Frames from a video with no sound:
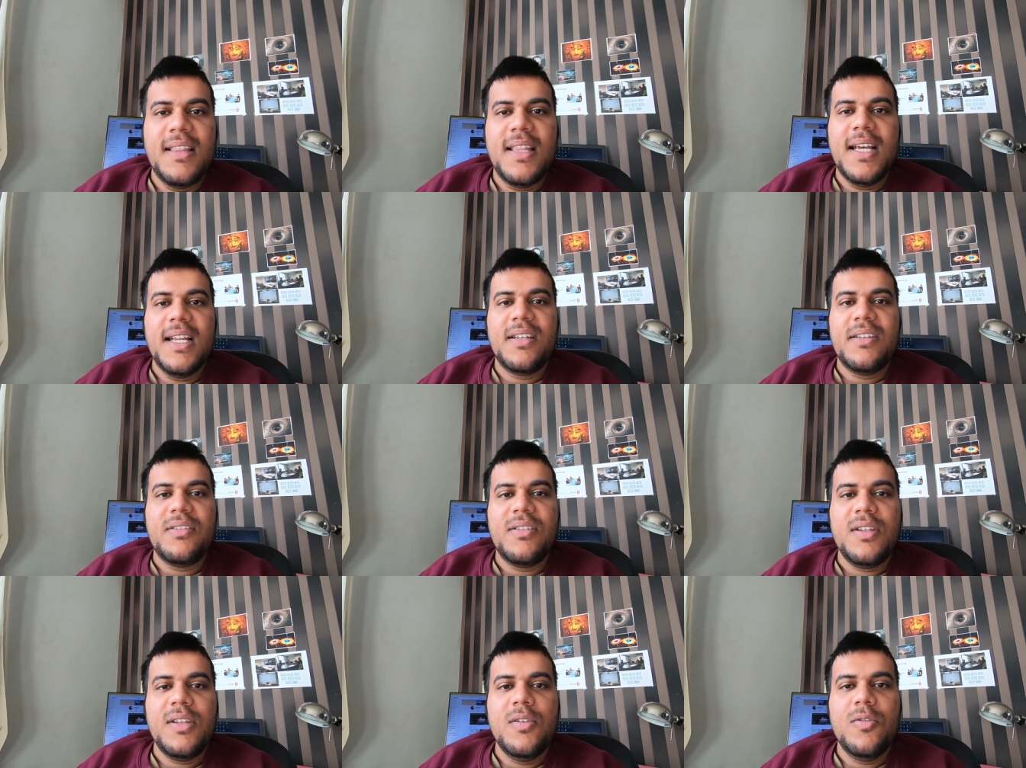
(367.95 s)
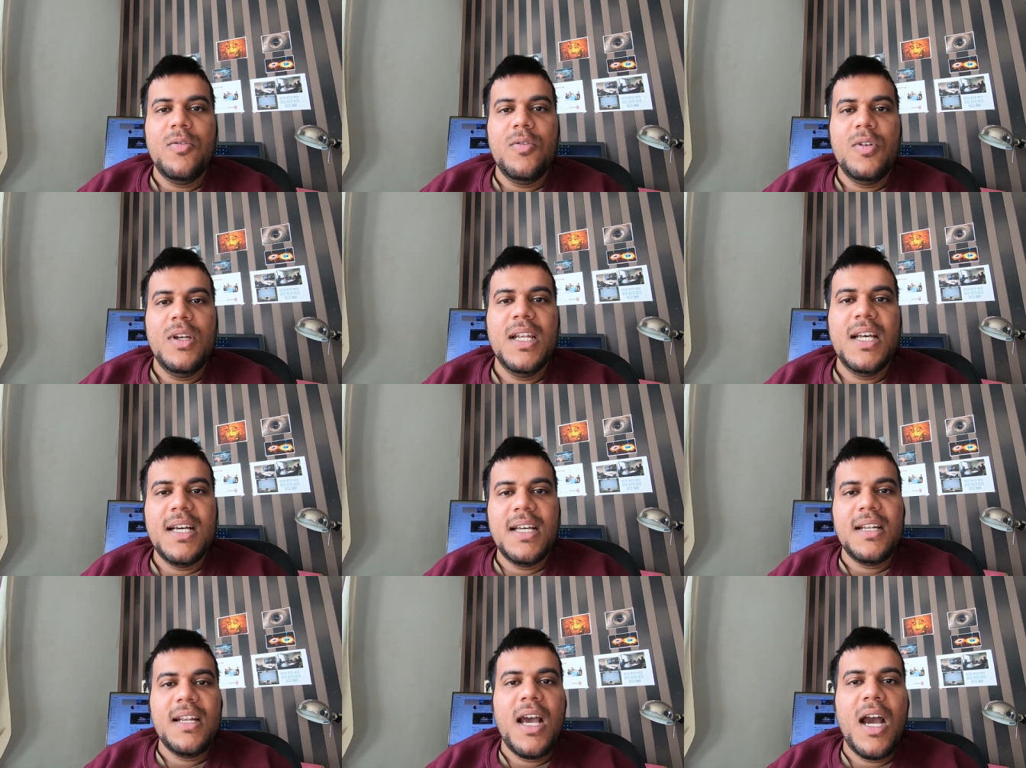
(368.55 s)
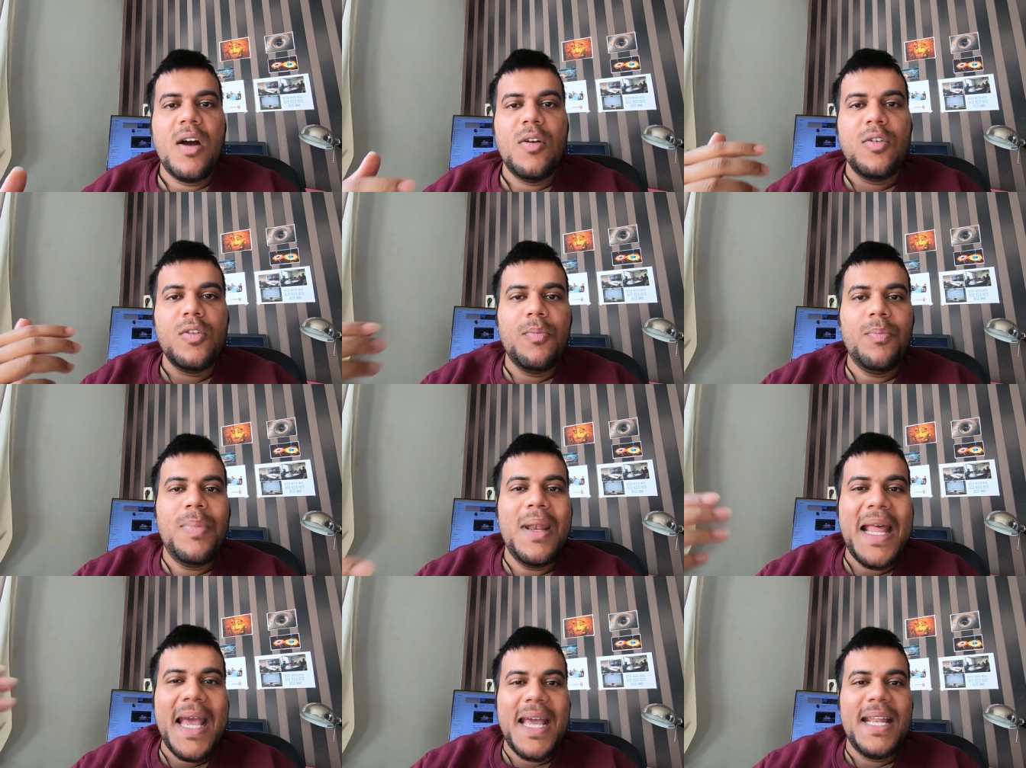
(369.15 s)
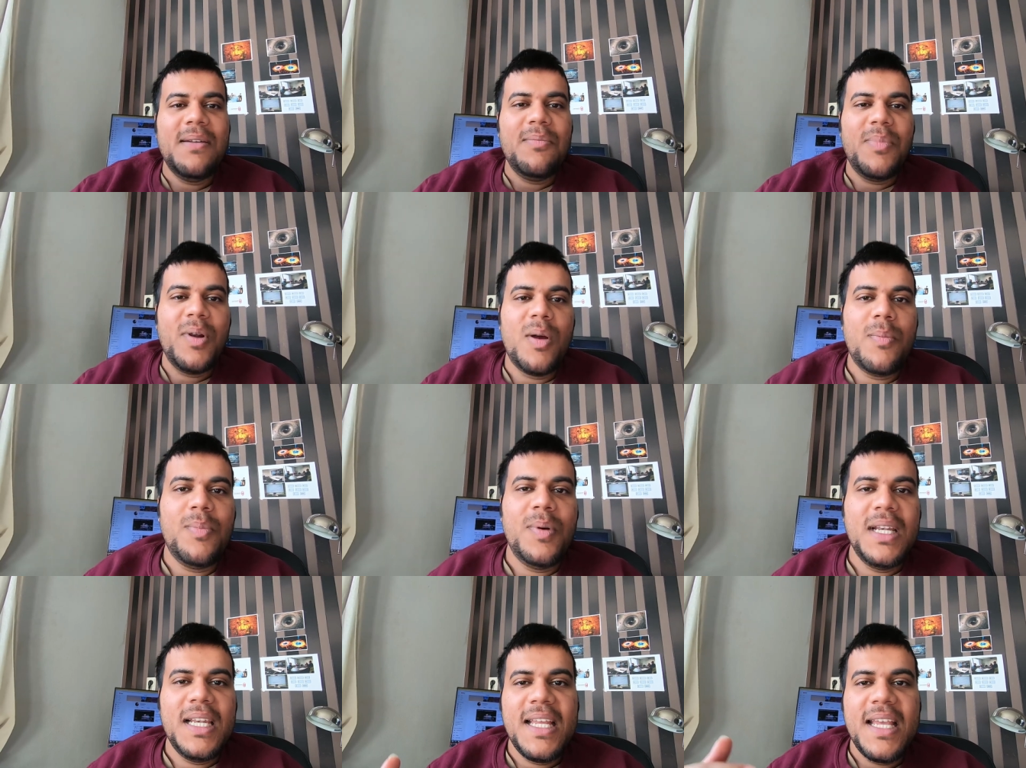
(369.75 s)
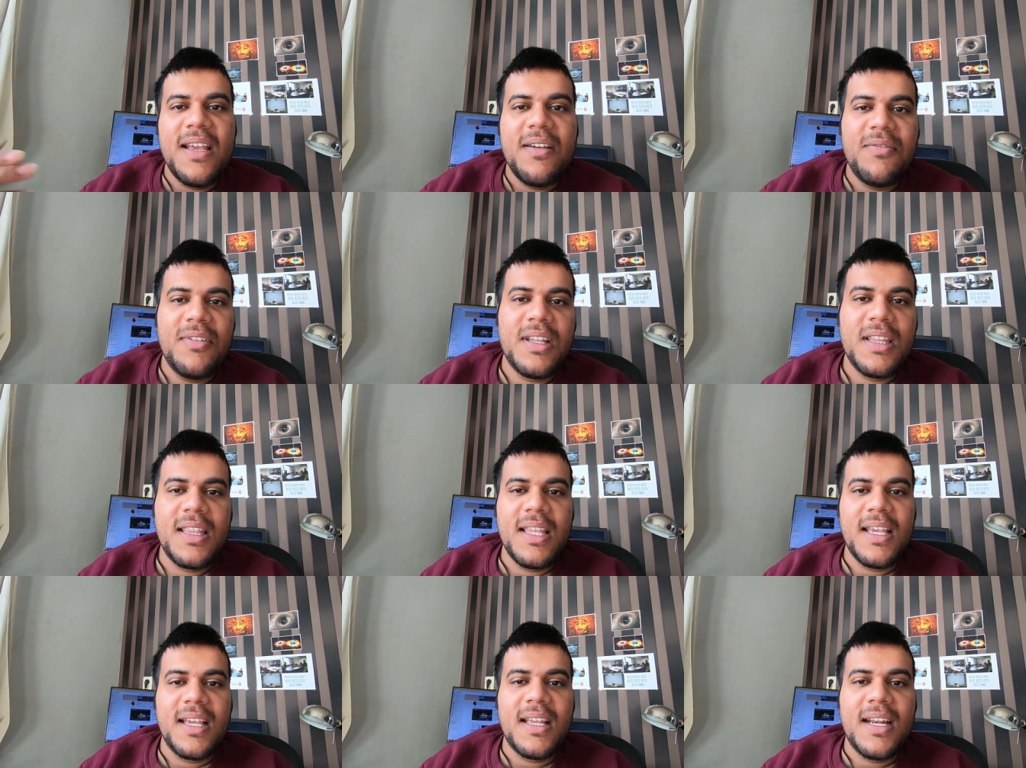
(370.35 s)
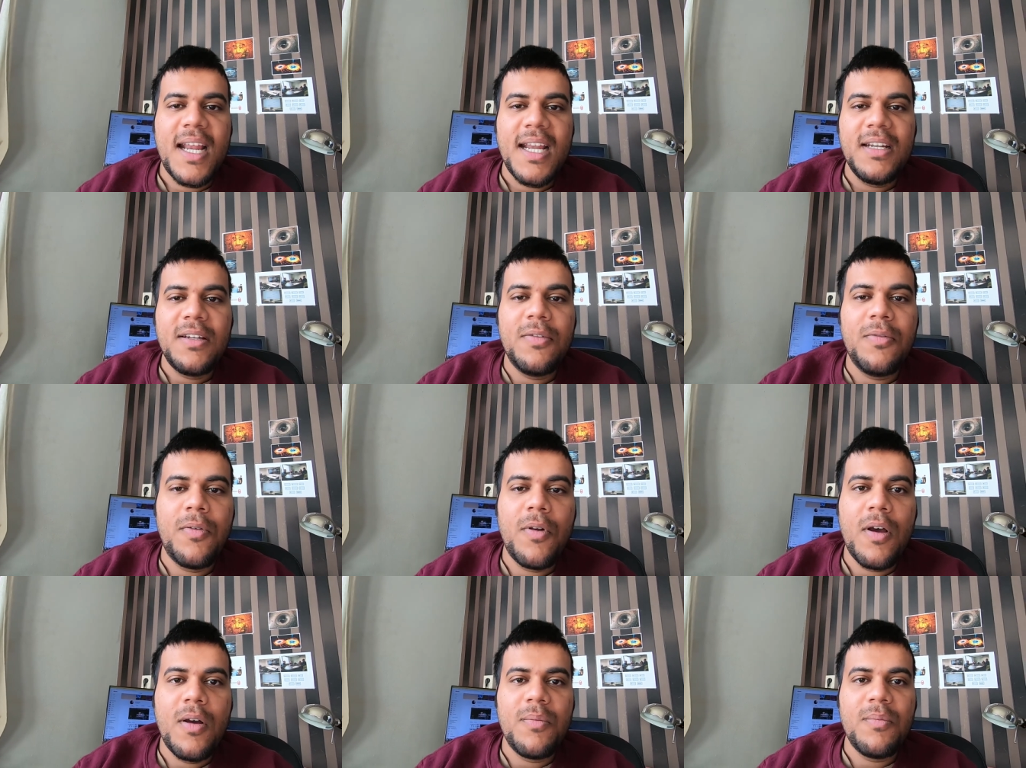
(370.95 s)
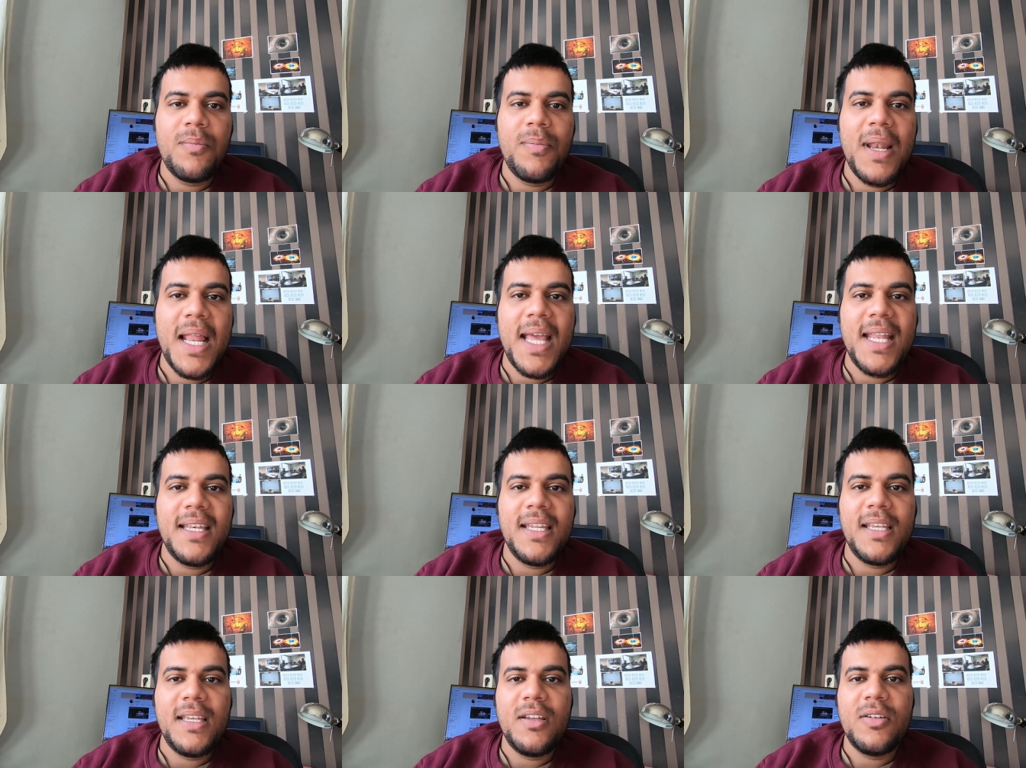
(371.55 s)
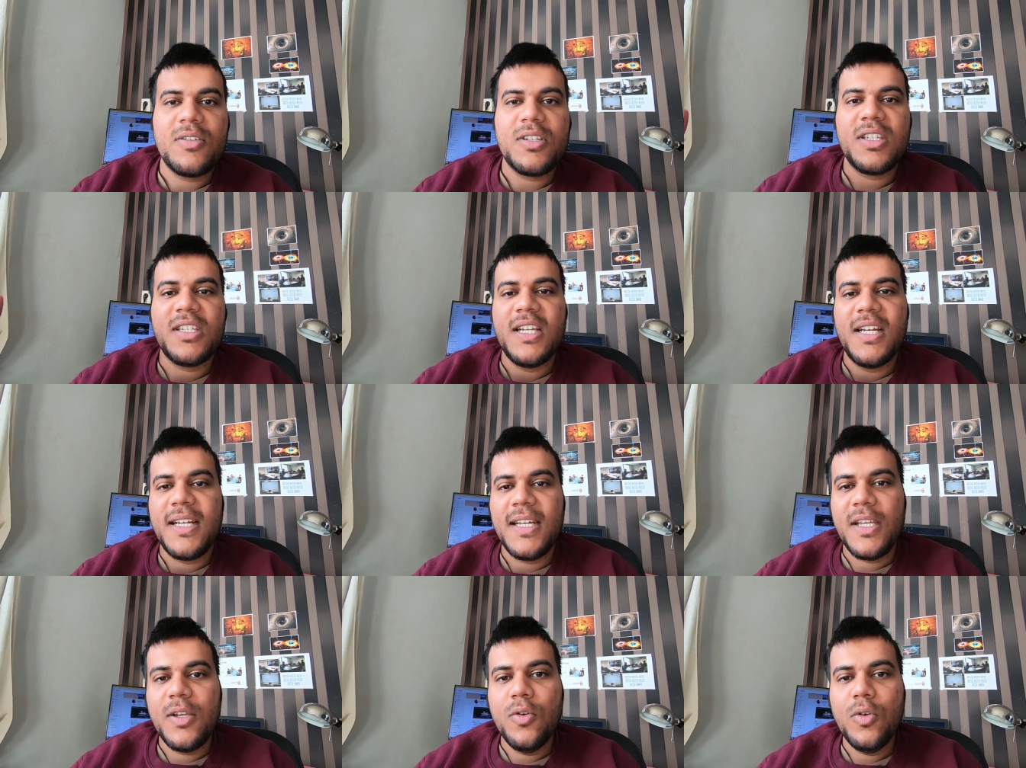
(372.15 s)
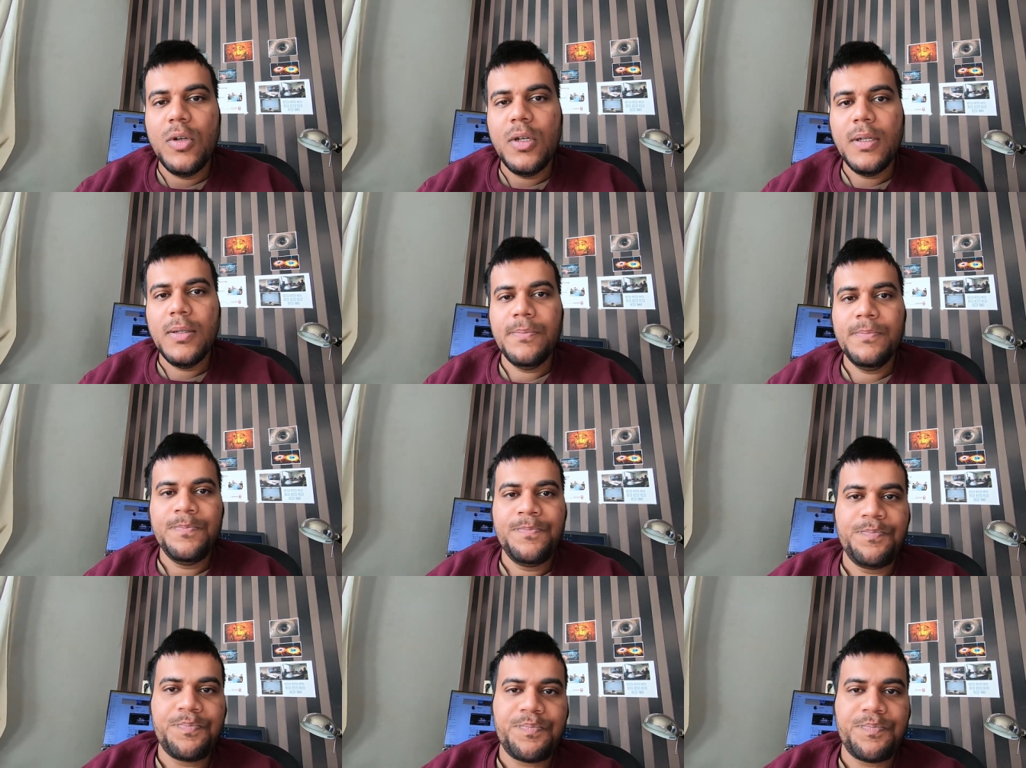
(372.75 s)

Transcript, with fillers: that you learn how to plan properly everything right from planning your schedule